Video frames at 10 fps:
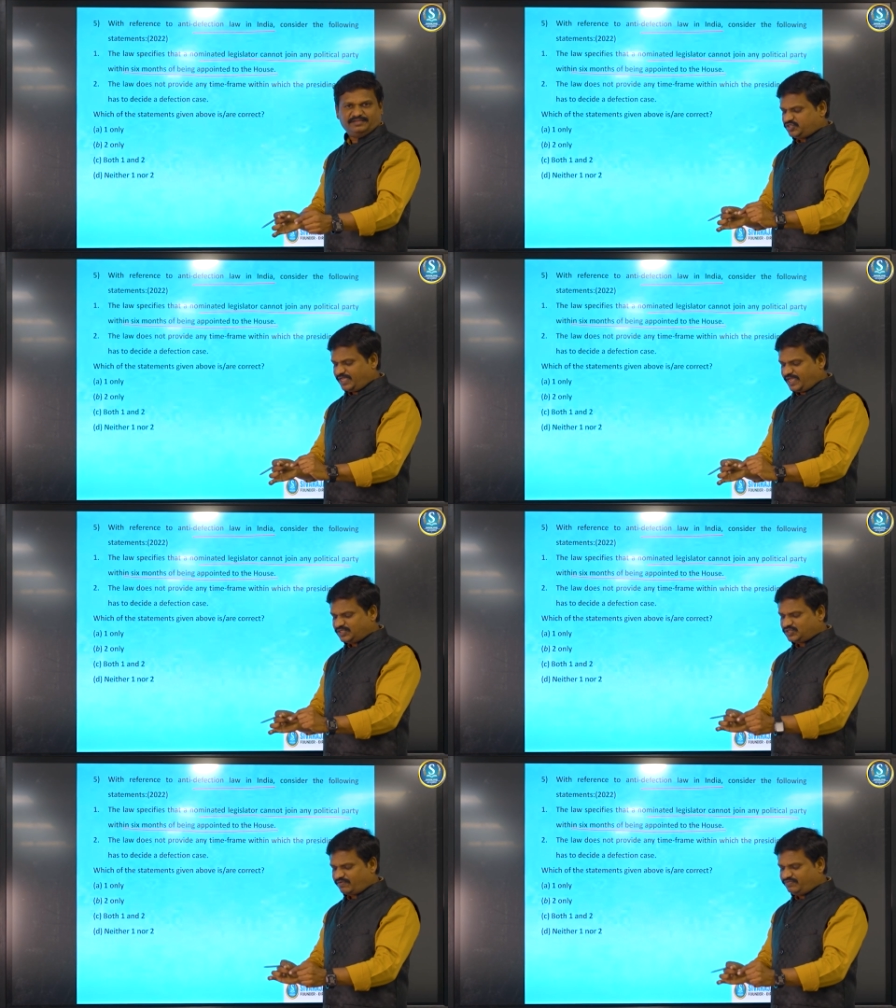
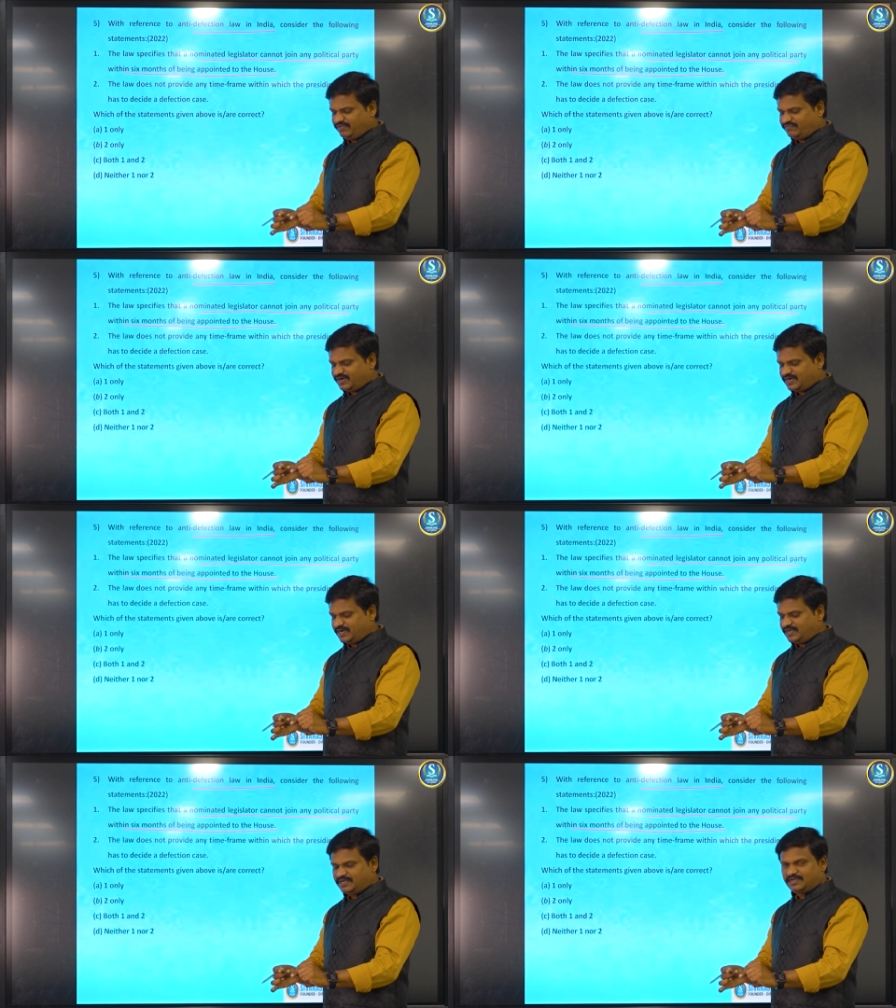Change of the
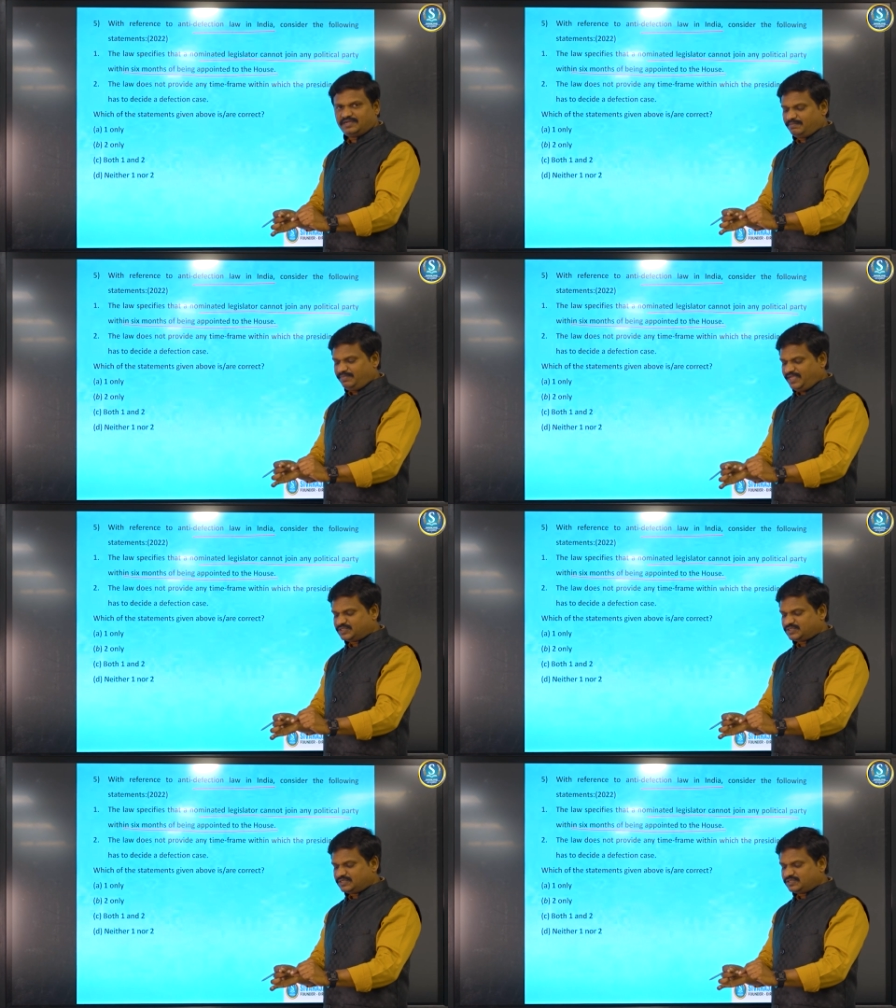word
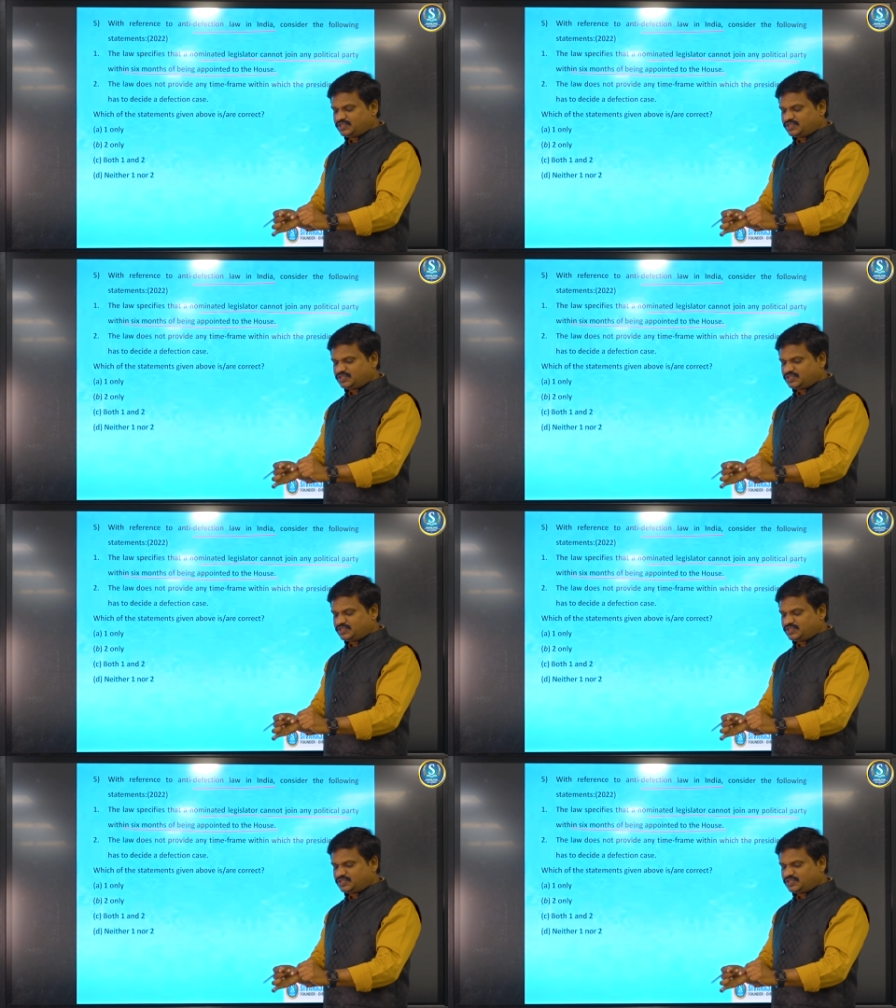means